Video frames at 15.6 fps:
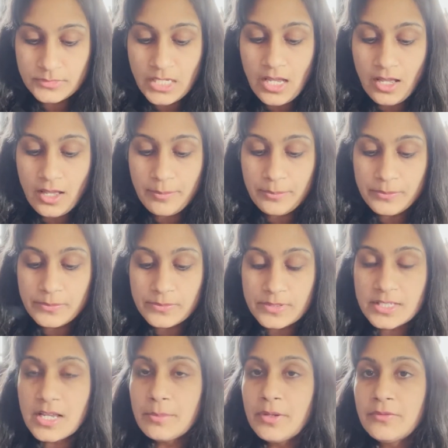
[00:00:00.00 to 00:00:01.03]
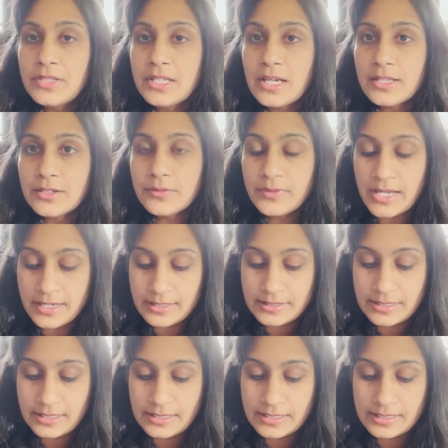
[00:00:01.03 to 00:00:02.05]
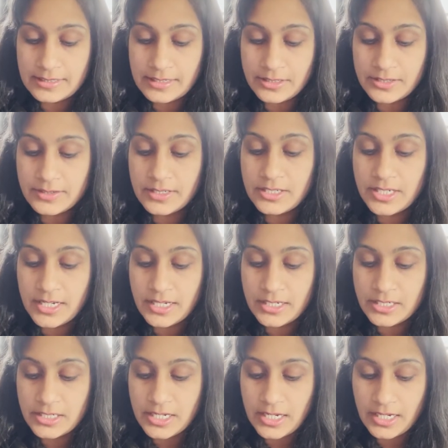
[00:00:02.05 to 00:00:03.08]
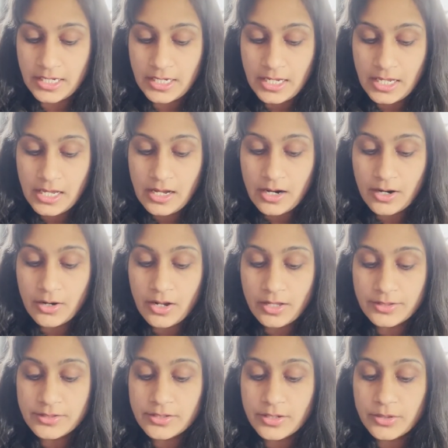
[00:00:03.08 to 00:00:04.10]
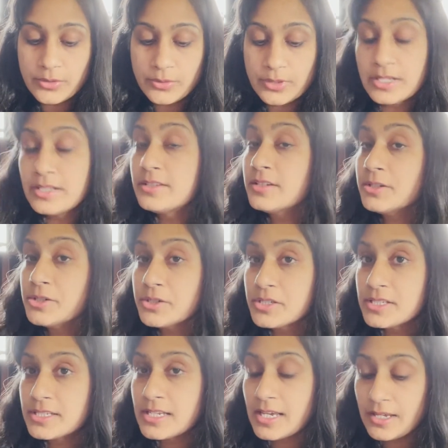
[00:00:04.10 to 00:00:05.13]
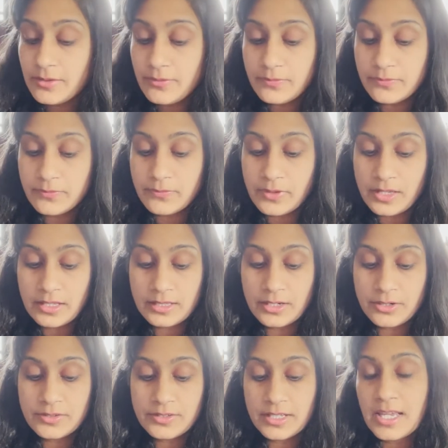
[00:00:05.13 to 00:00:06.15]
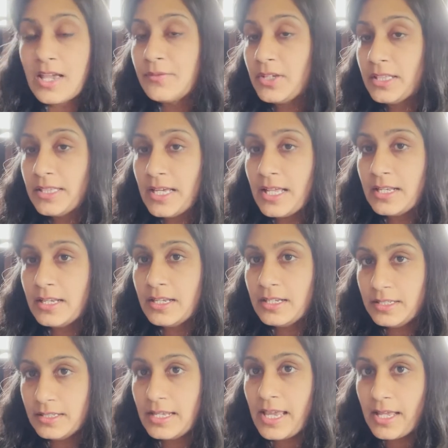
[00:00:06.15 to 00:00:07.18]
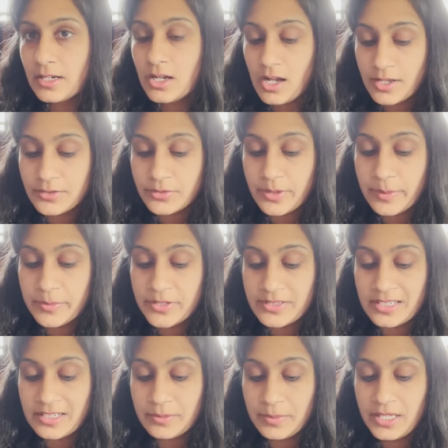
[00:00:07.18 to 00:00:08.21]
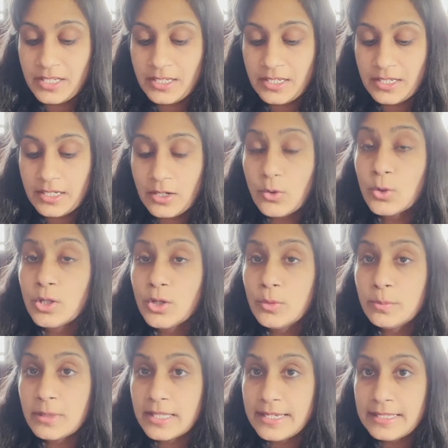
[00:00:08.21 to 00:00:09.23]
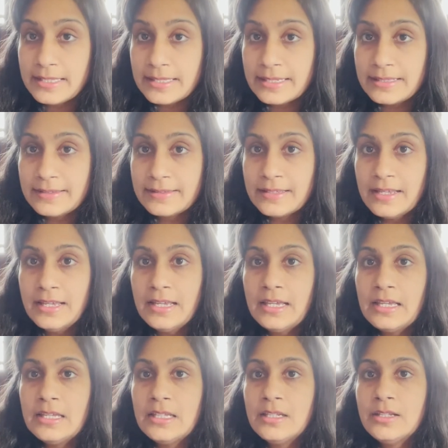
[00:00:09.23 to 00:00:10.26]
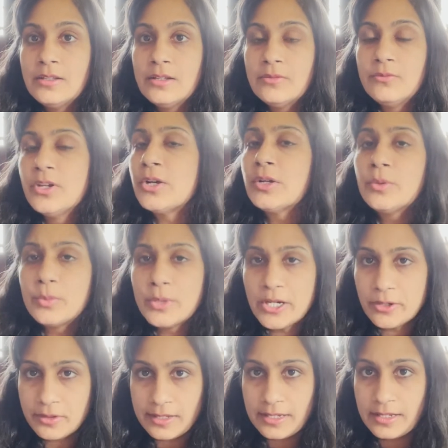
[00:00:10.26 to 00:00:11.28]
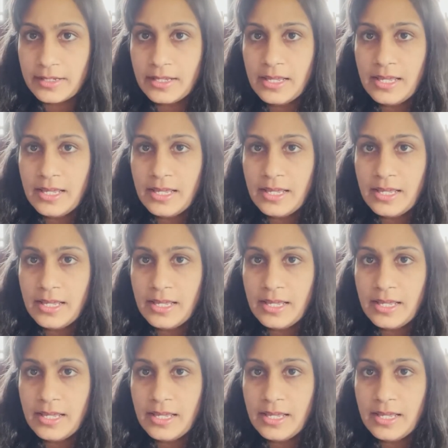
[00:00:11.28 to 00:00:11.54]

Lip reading: Some of the other vaccines, such as the J&J, are also considered safe There's the caveat that it can cause thrombocytopenia or low platelets in very rarely.